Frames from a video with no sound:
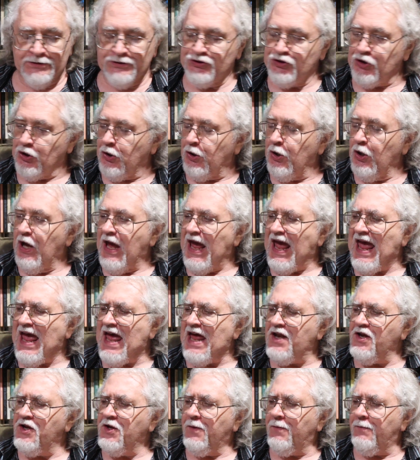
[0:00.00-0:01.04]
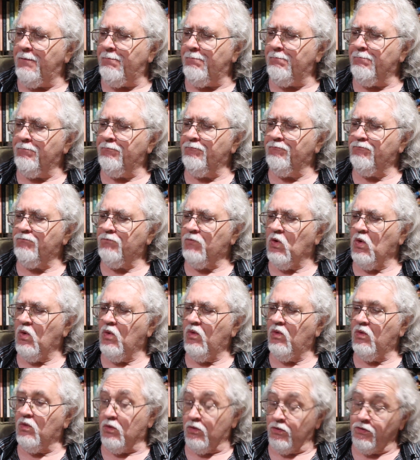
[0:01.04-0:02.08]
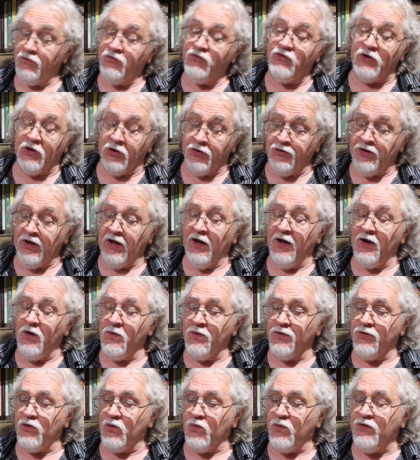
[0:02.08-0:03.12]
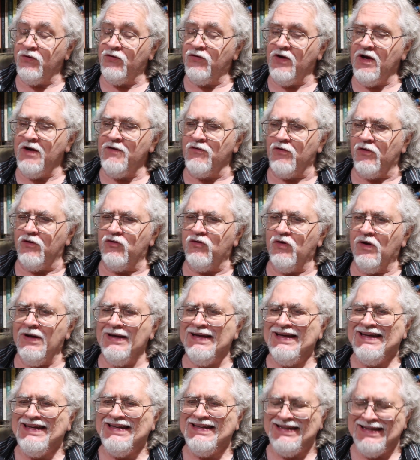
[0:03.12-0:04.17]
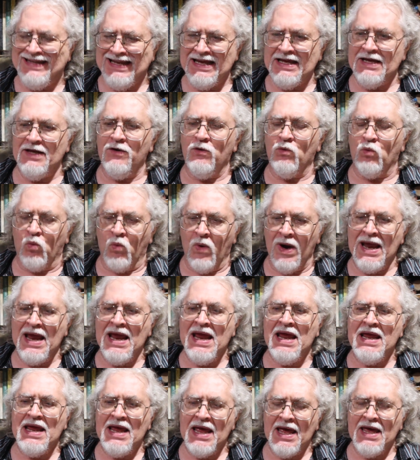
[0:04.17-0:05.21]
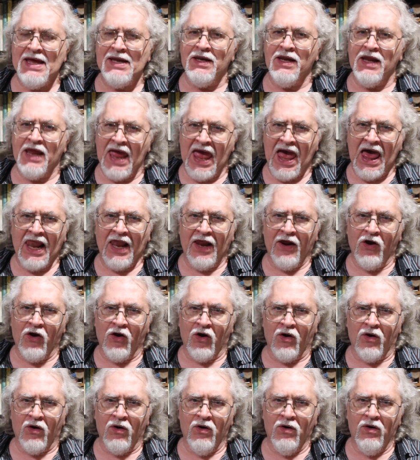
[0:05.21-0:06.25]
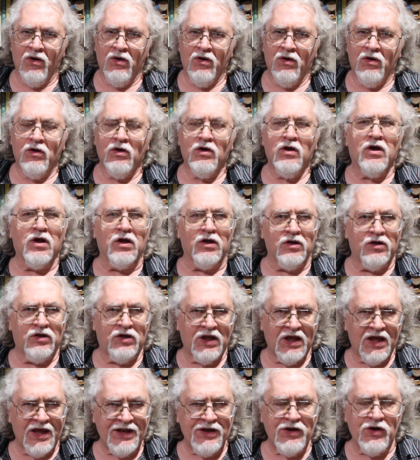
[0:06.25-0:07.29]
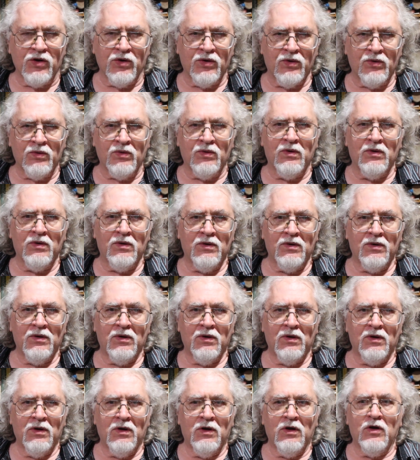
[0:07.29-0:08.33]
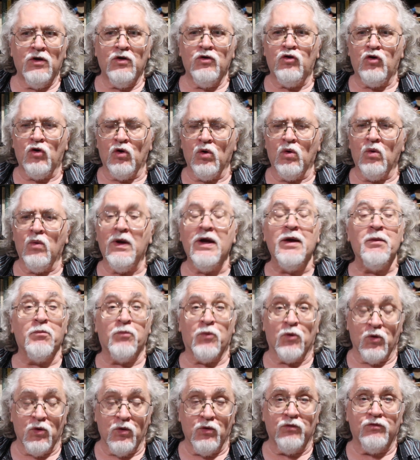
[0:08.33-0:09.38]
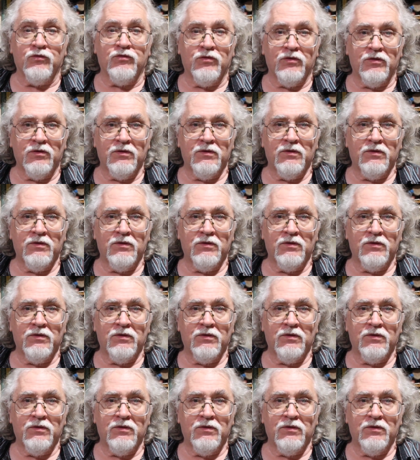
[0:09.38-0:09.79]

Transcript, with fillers: so, and still dealing with the receivers. Did Ray and Gallagher continue to improve?